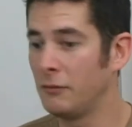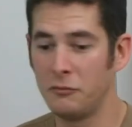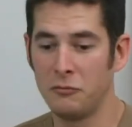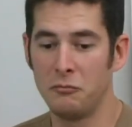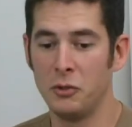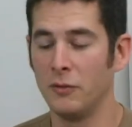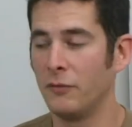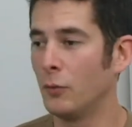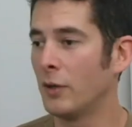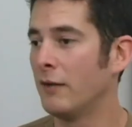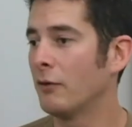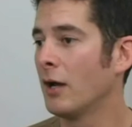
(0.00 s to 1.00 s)
Let's,
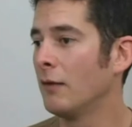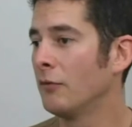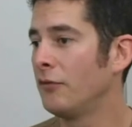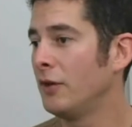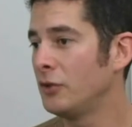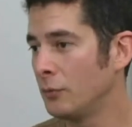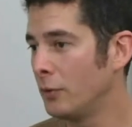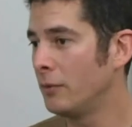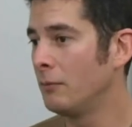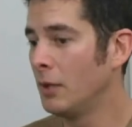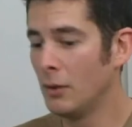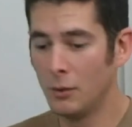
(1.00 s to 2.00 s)
if you have a conversation
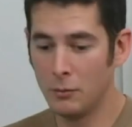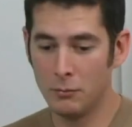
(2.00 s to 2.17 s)
with him,